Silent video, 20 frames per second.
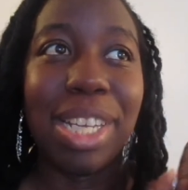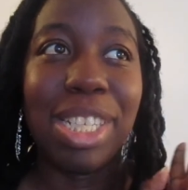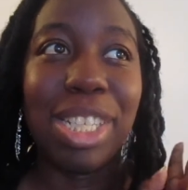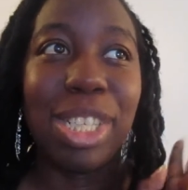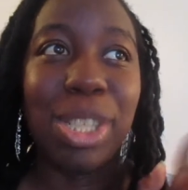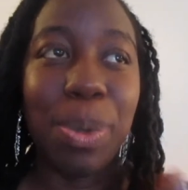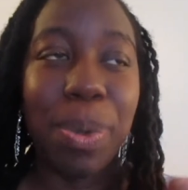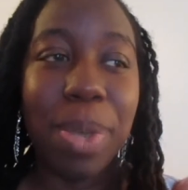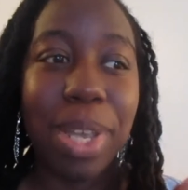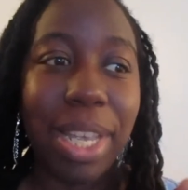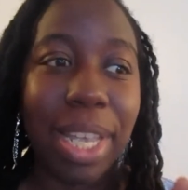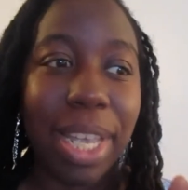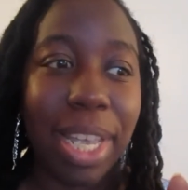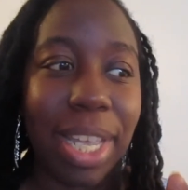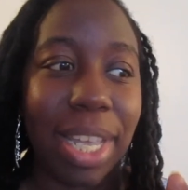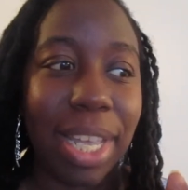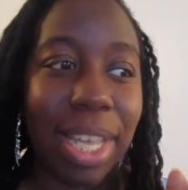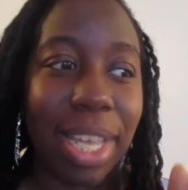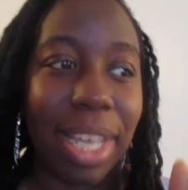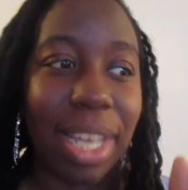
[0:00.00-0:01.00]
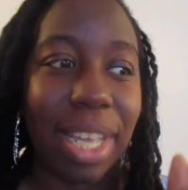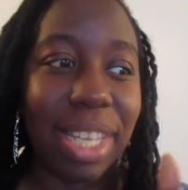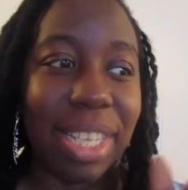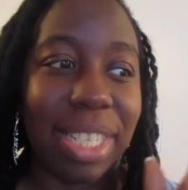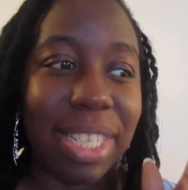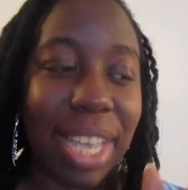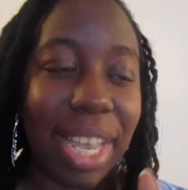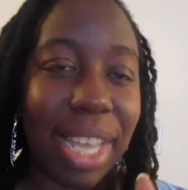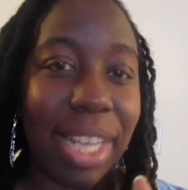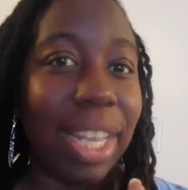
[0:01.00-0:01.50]
doing it a
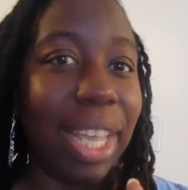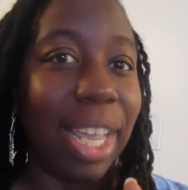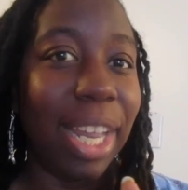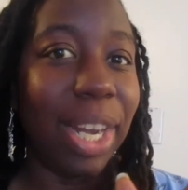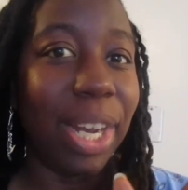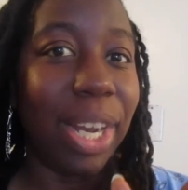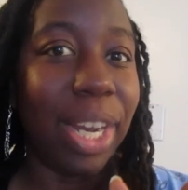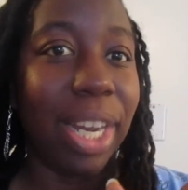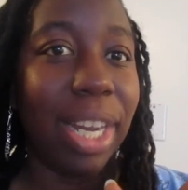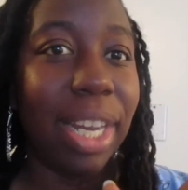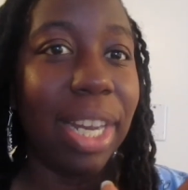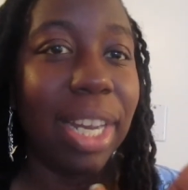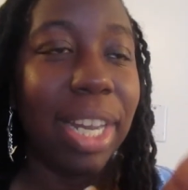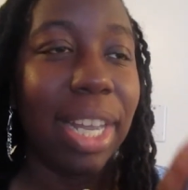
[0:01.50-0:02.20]
day later